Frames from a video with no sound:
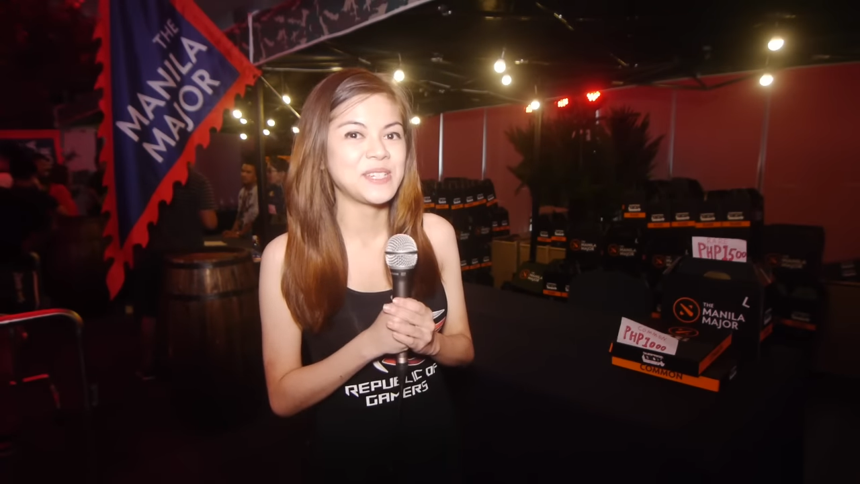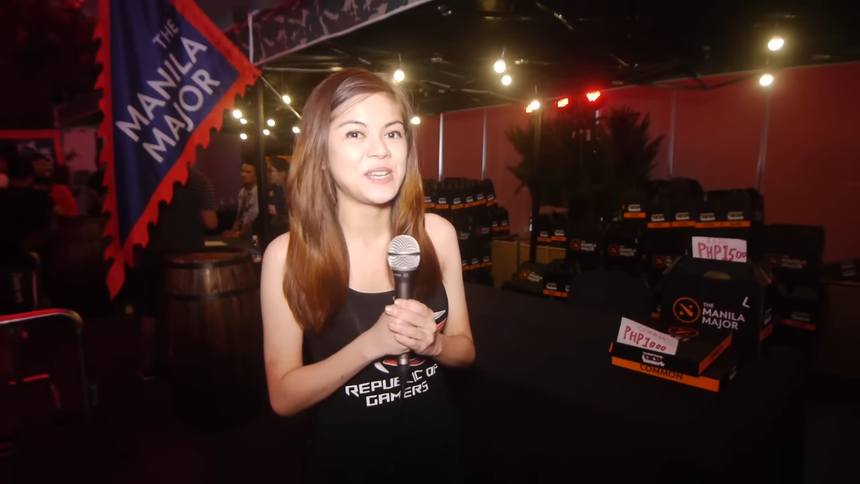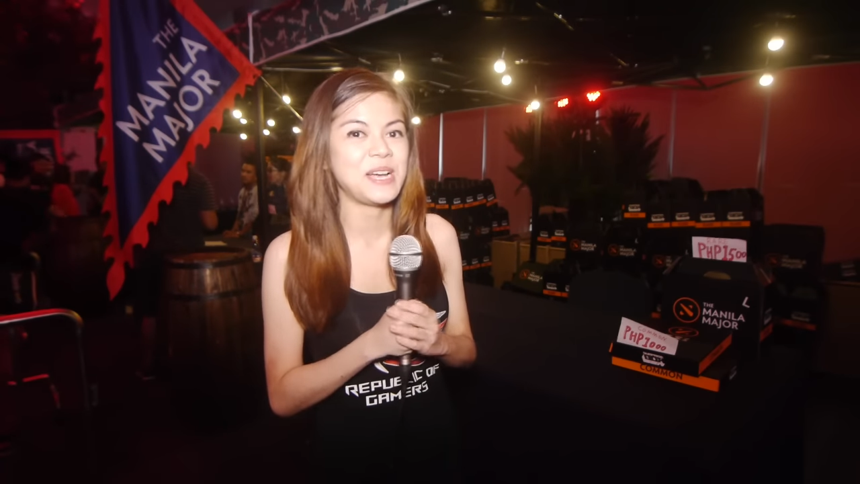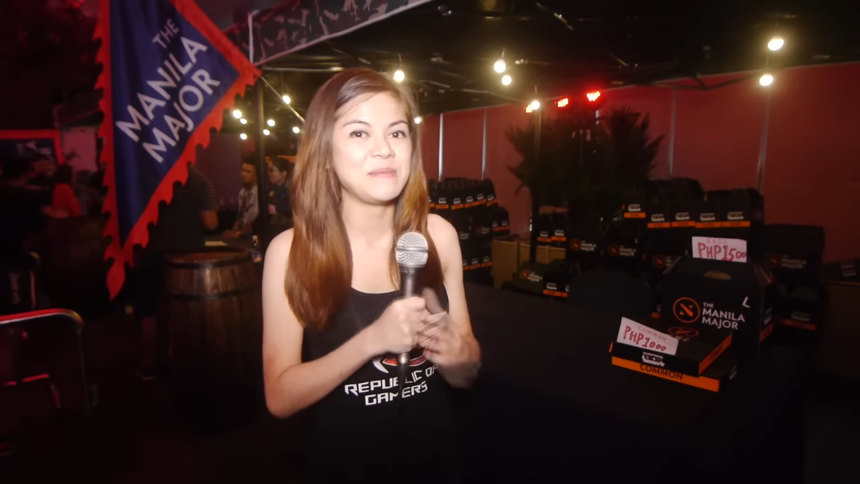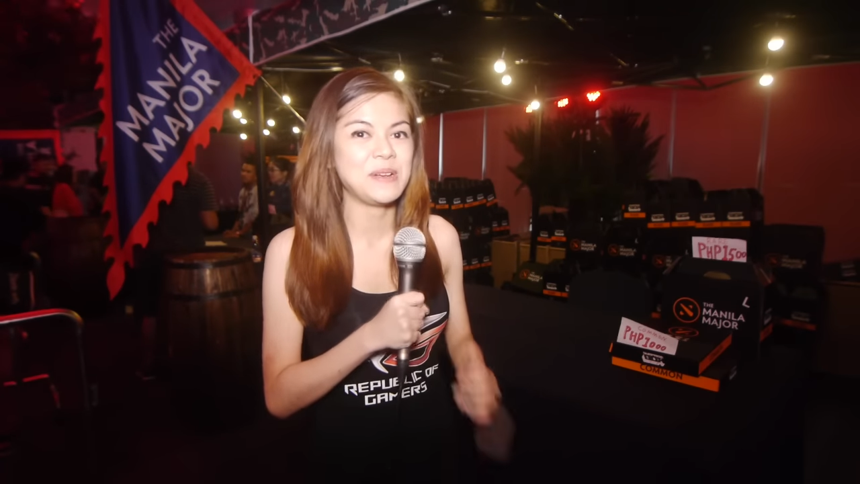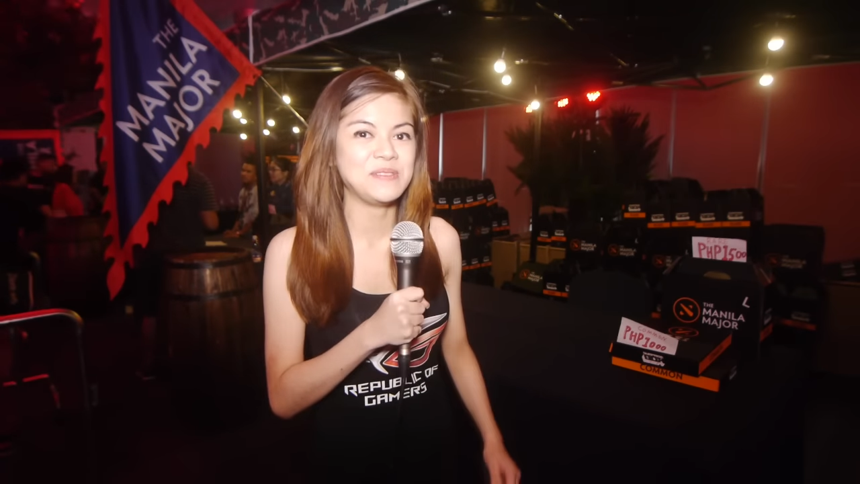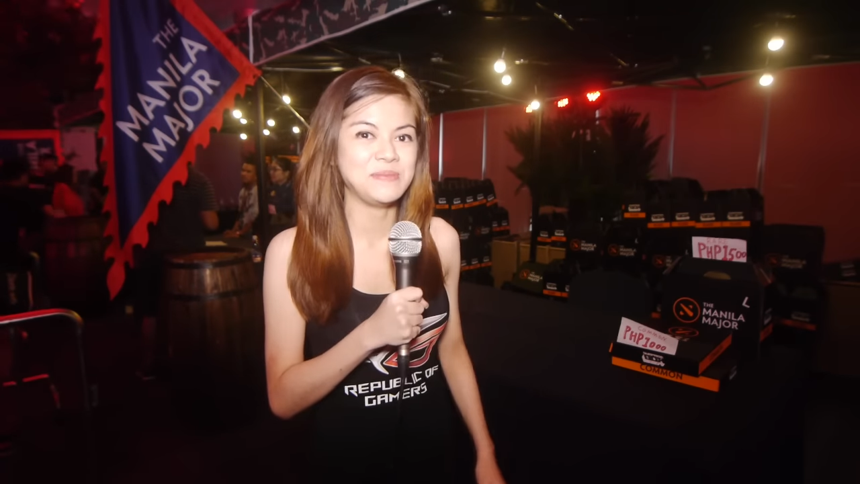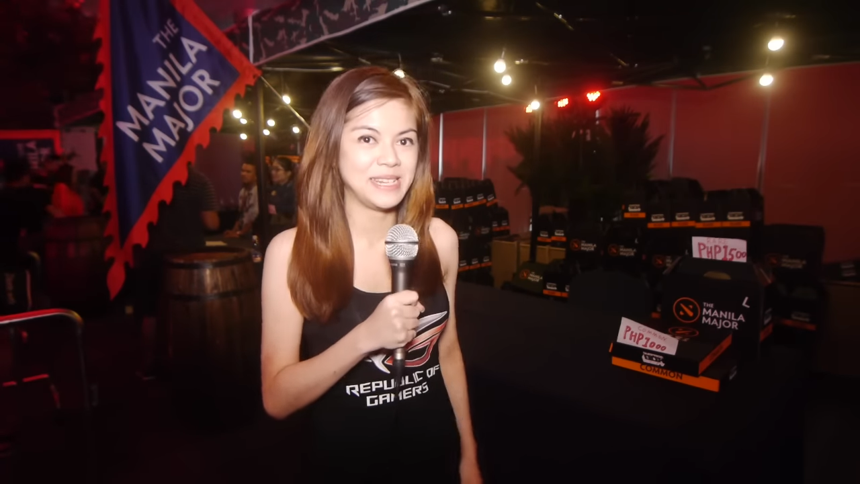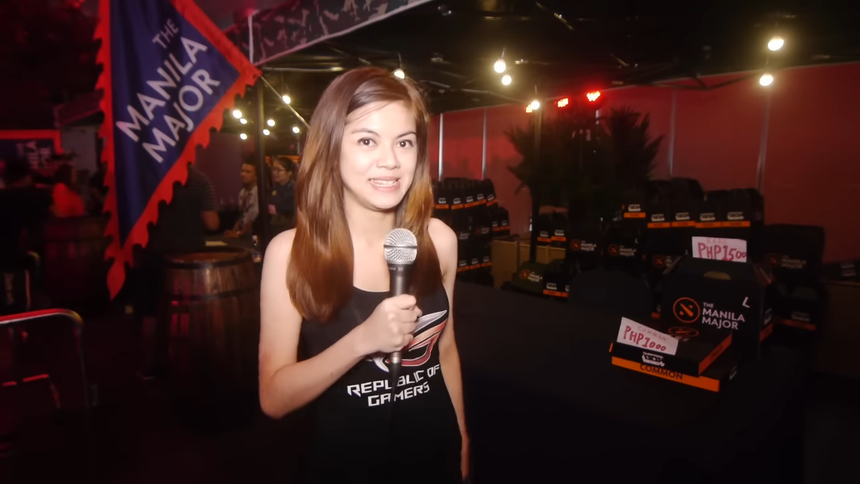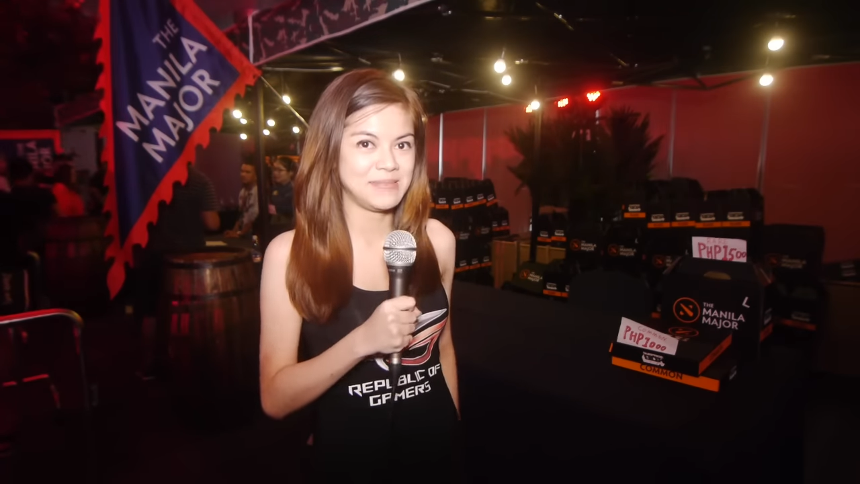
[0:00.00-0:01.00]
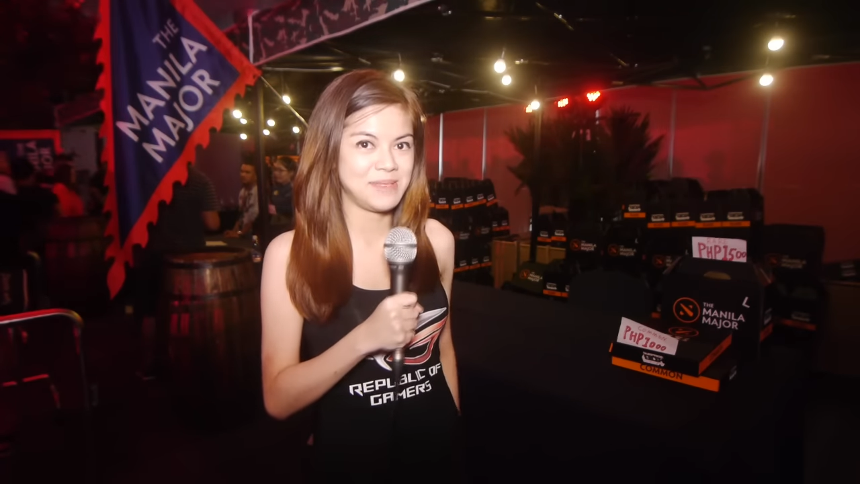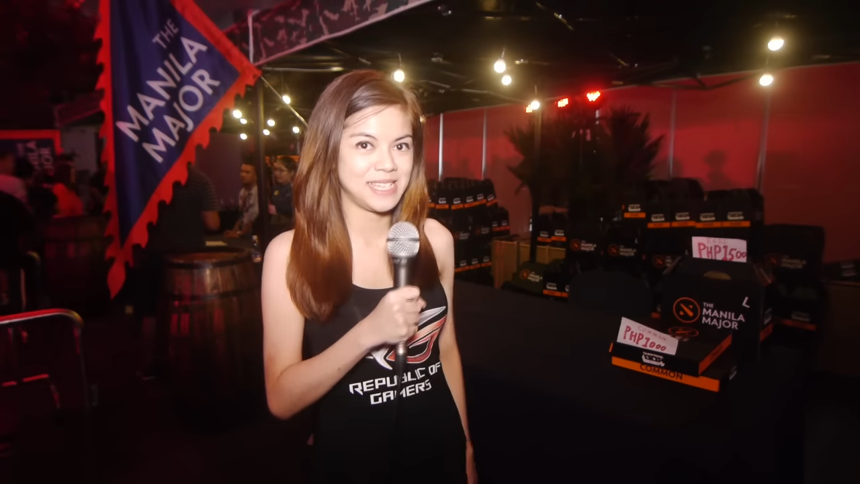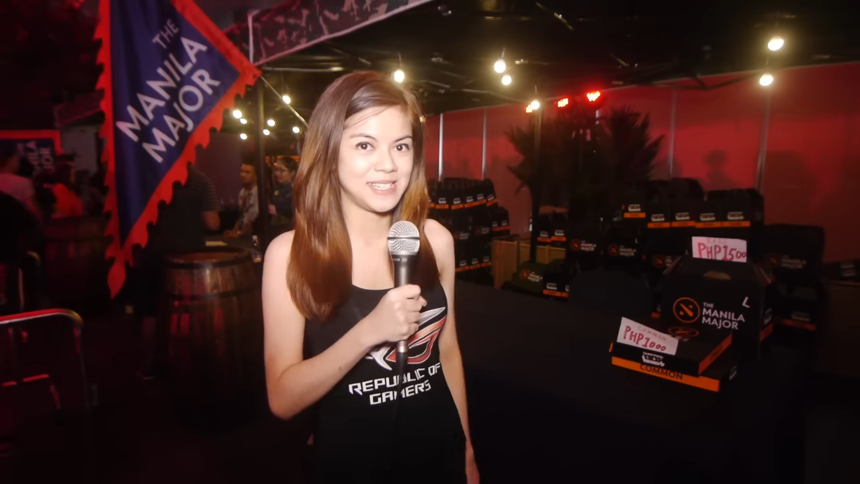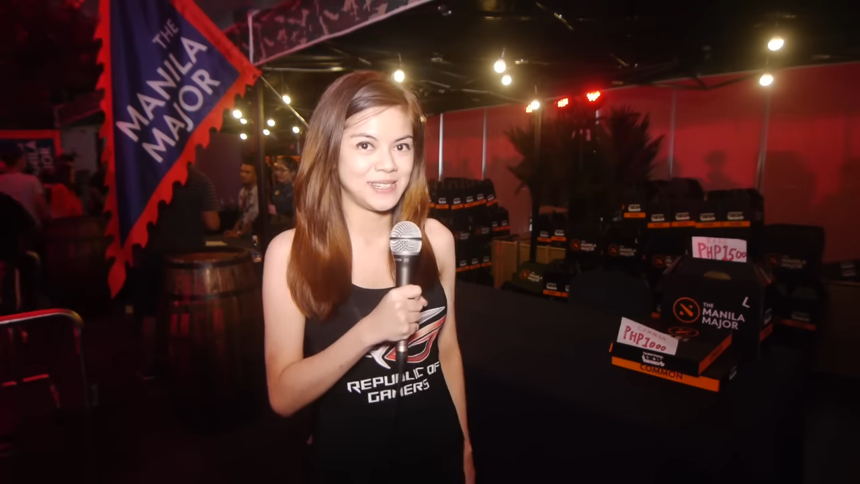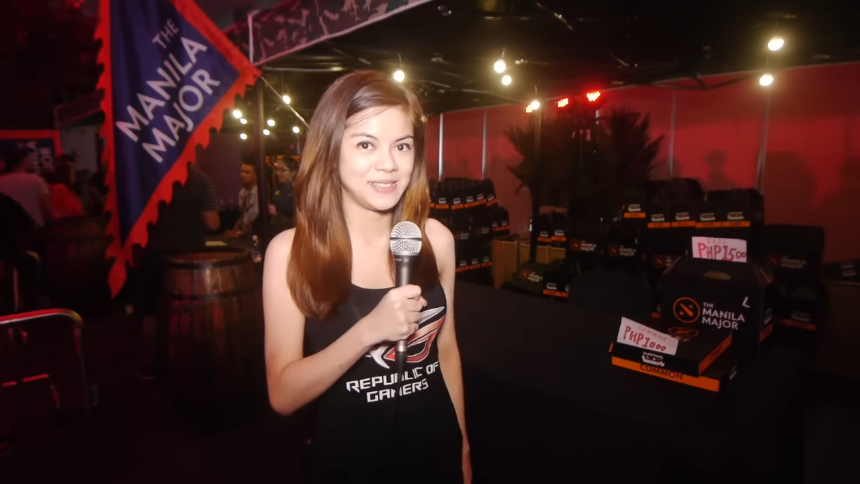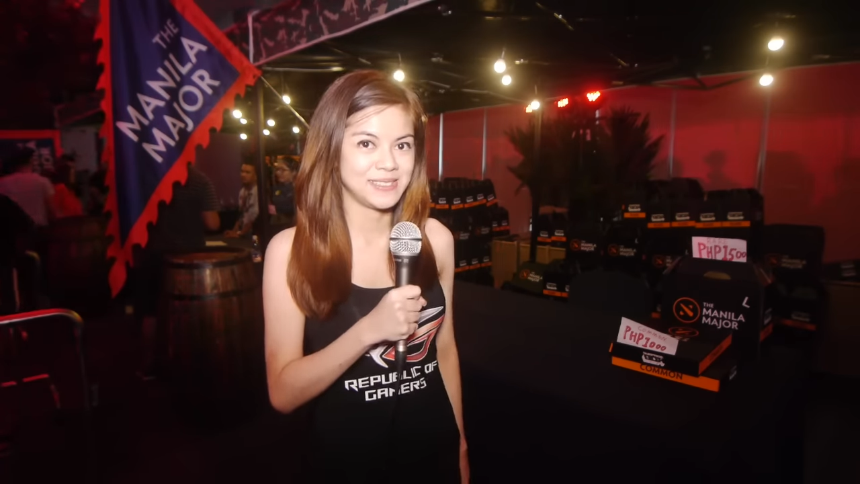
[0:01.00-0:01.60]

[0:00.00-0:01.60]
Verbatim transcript: Shop of Manila Major.